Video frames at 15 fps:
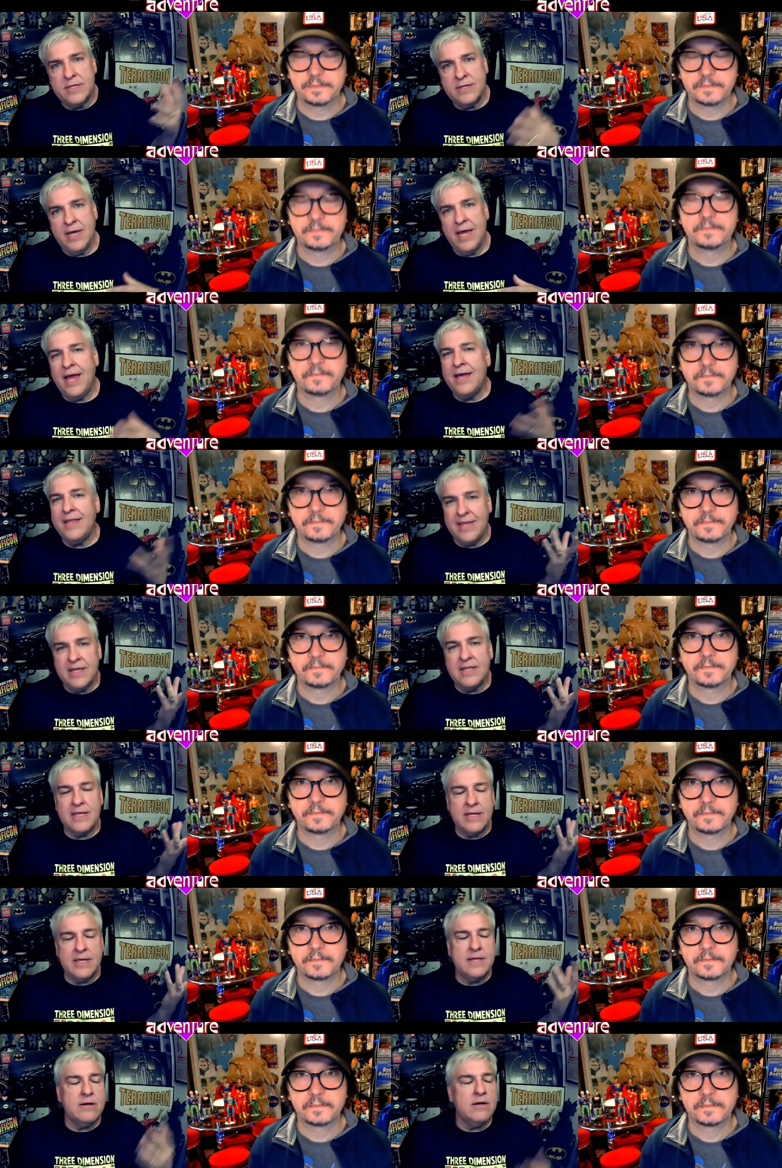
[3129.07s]
Speaker 1: Yeah. yeah, the,
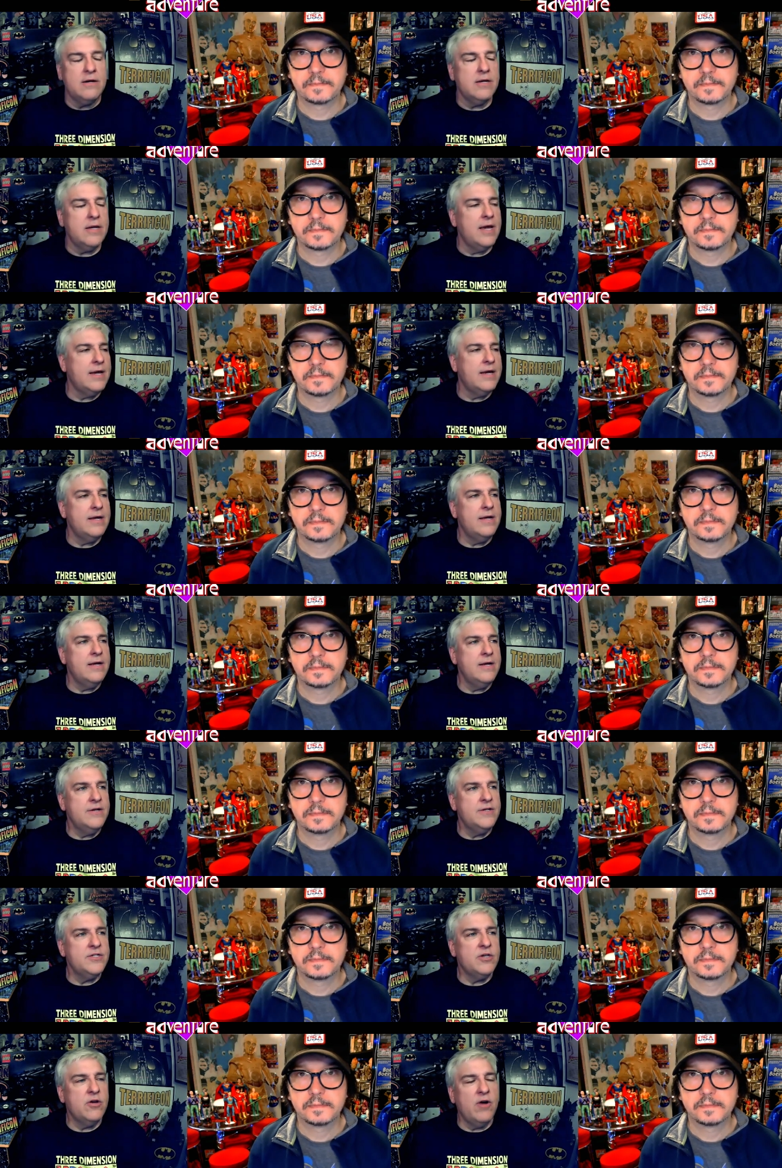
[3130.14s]
the girl. Yeah.
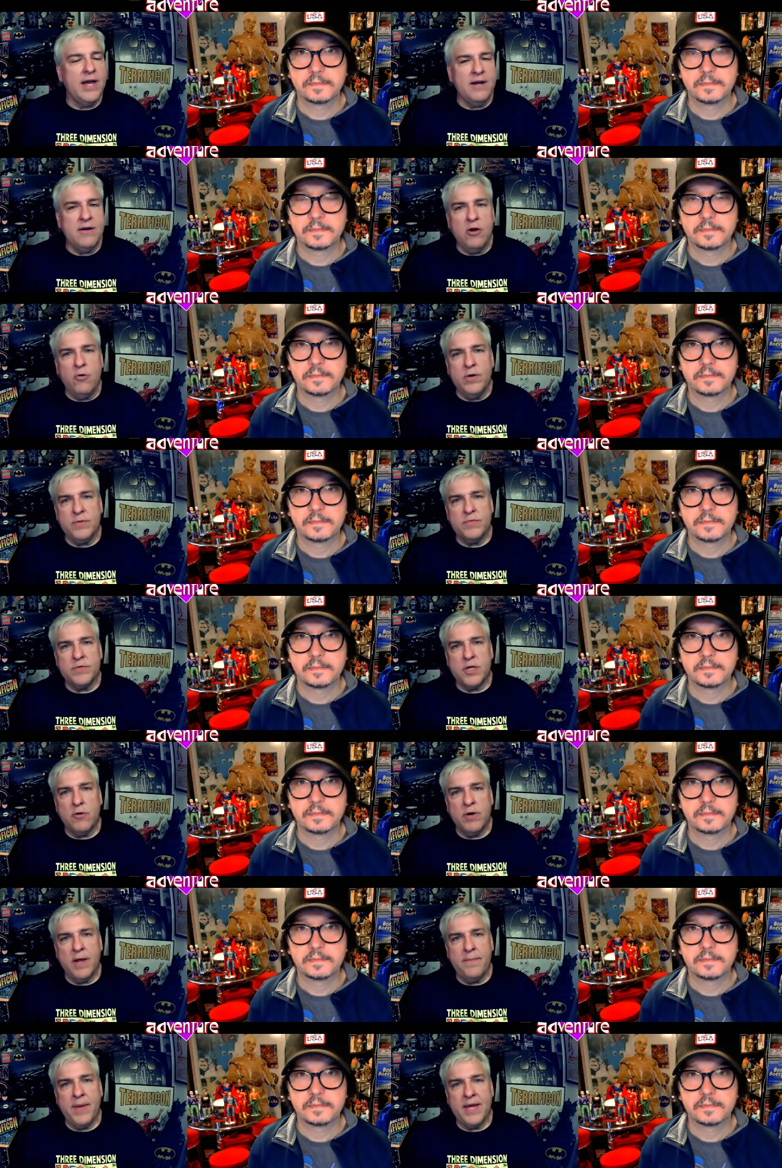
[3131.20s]
So I don't know what was going
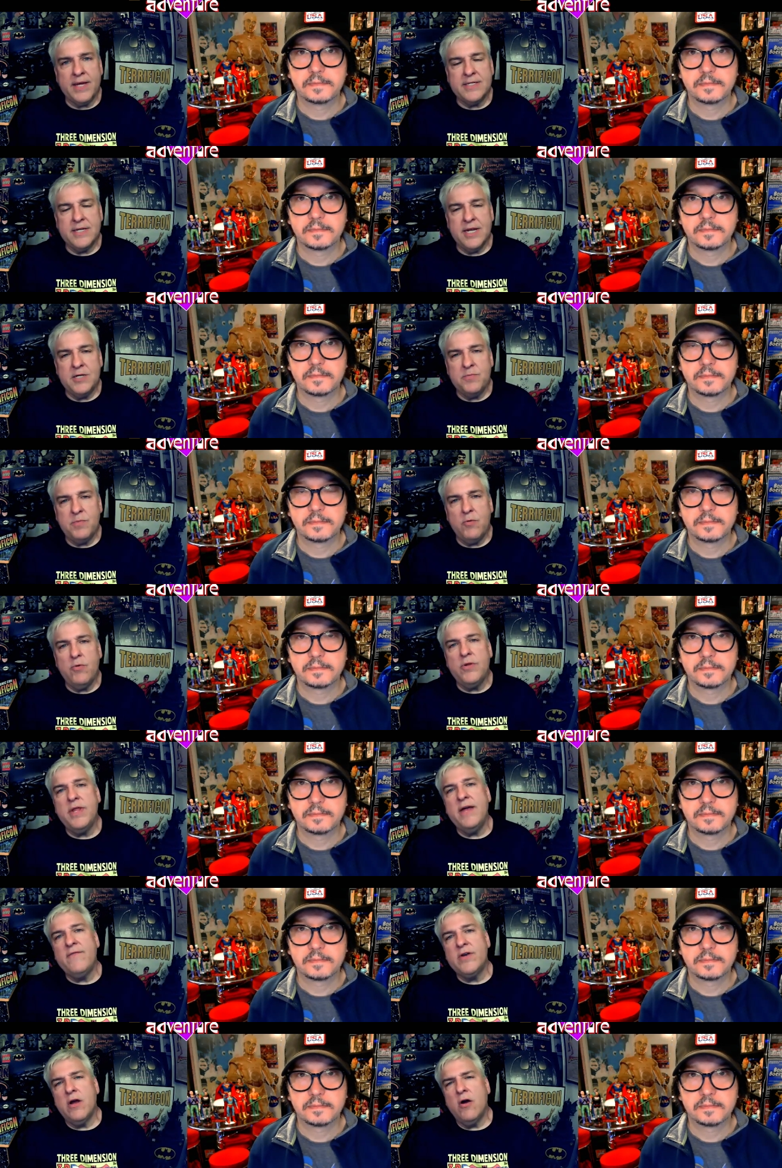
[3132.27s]
on backstage, but we'll
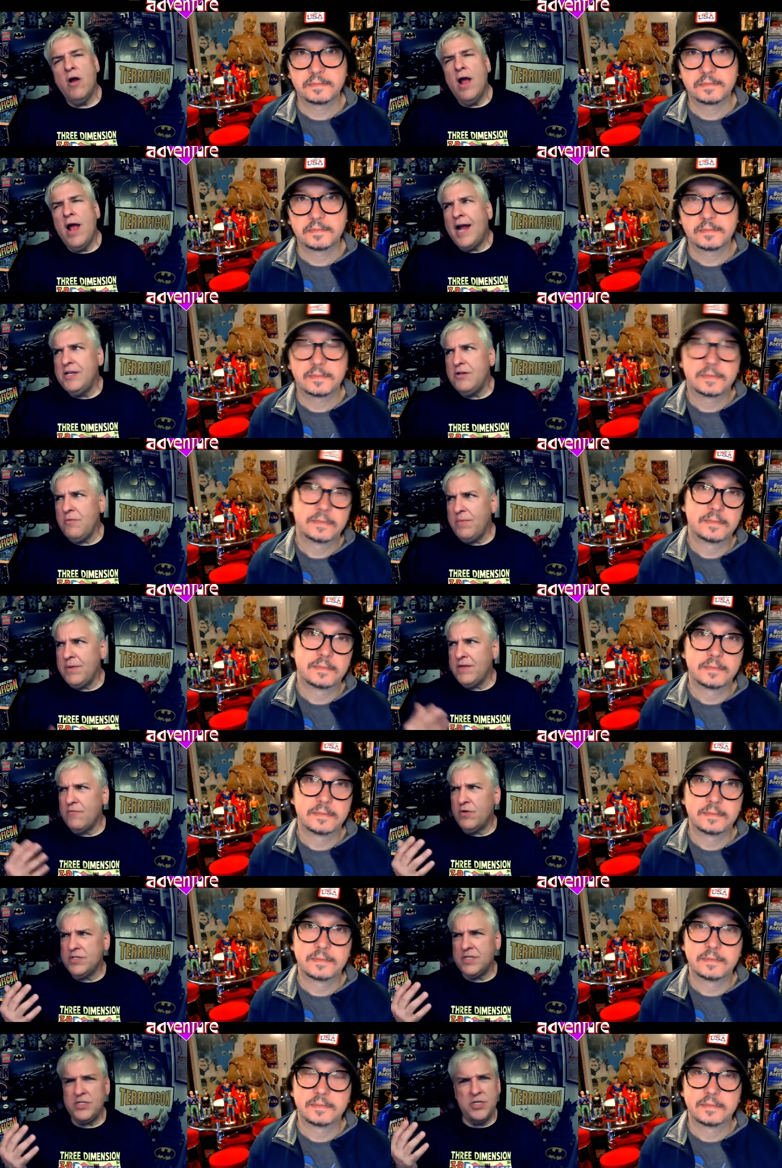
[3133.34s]
never know. I do believe
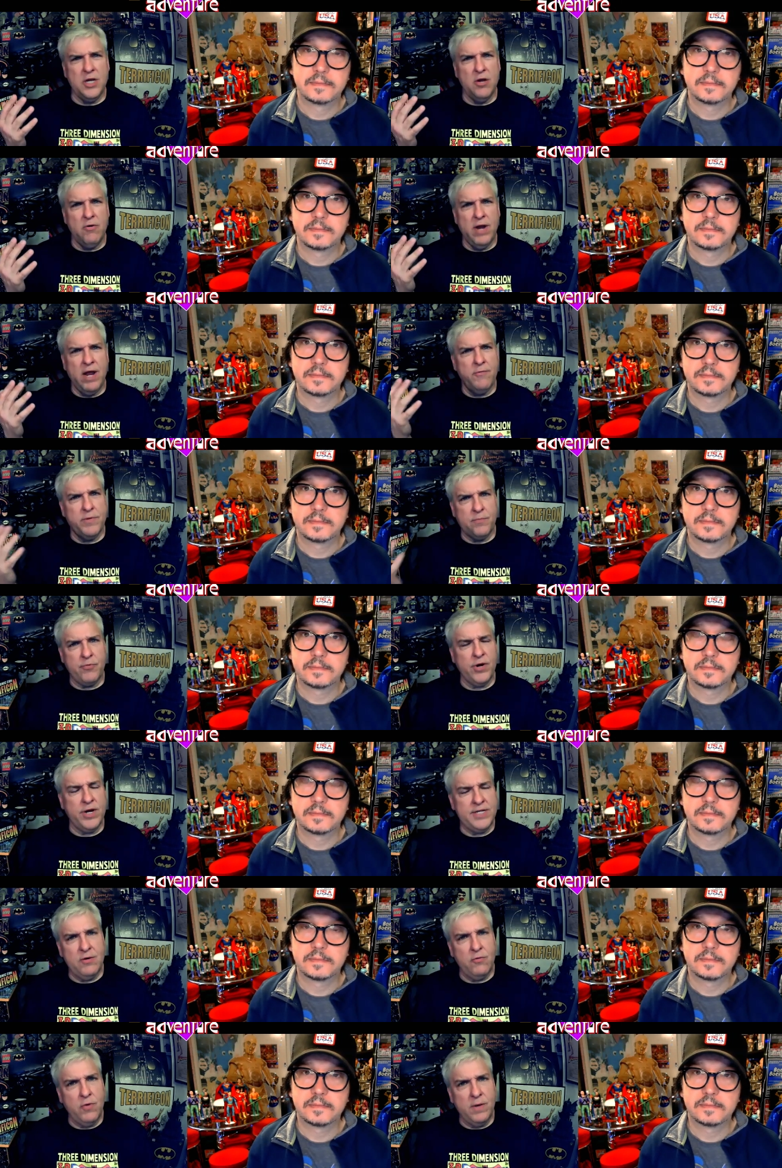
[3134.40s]
wasn't she going out with
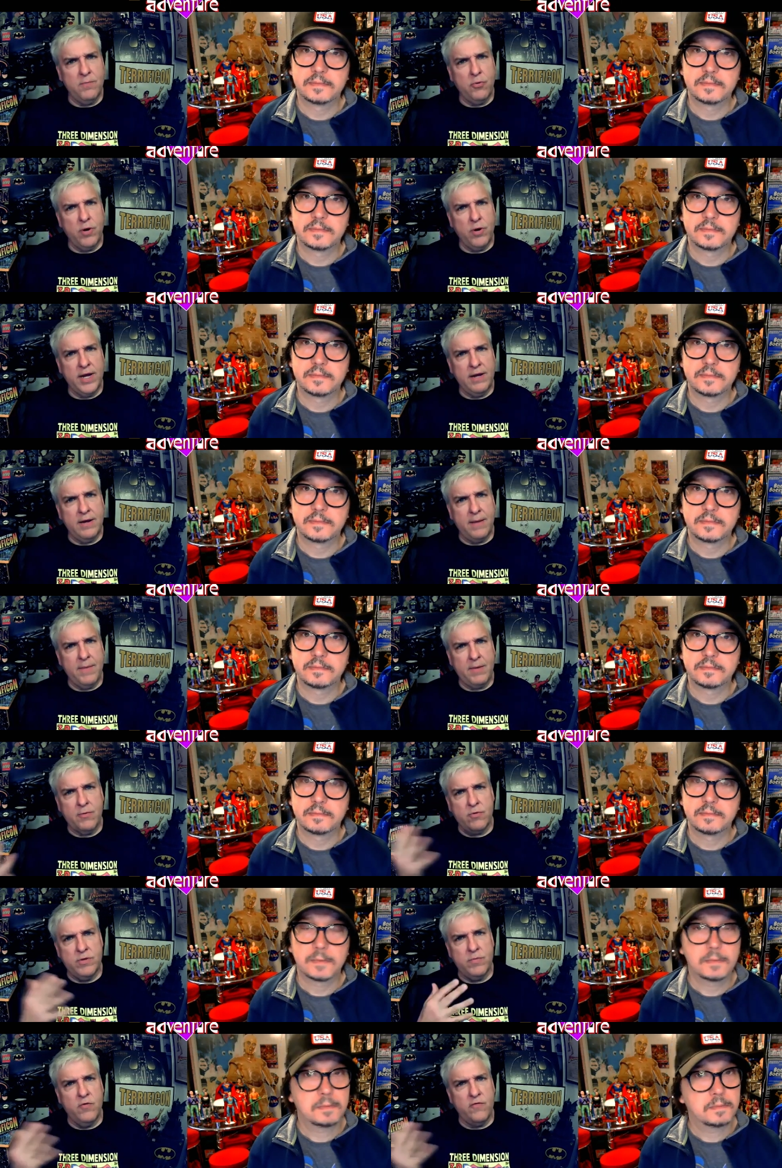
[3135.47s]
Prince at one point? I remember
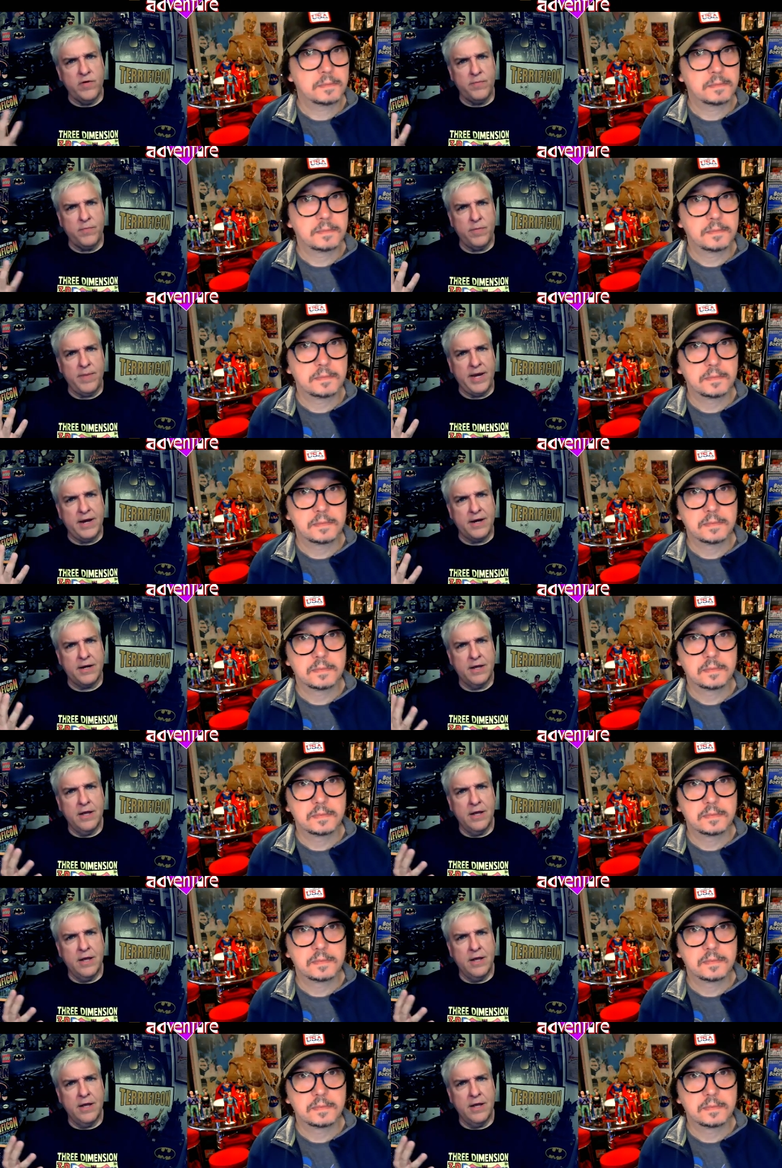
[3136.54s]
when the movie premiered,